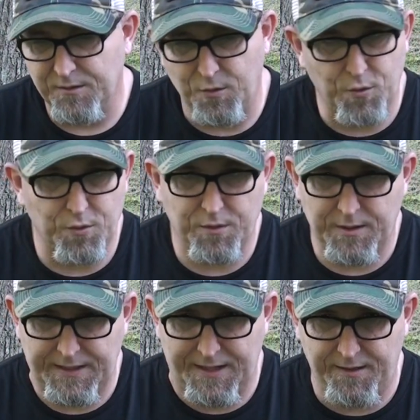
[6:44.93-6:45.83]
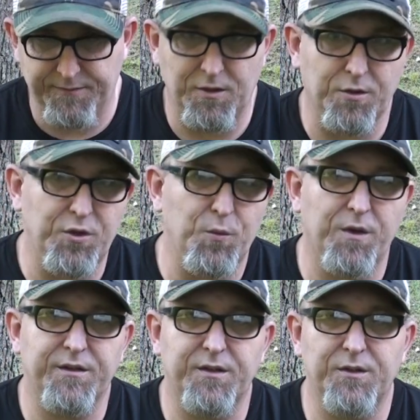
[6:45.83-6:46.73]
or however long you
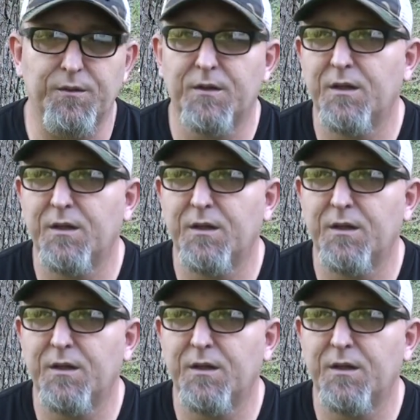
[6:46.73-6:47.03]
want to,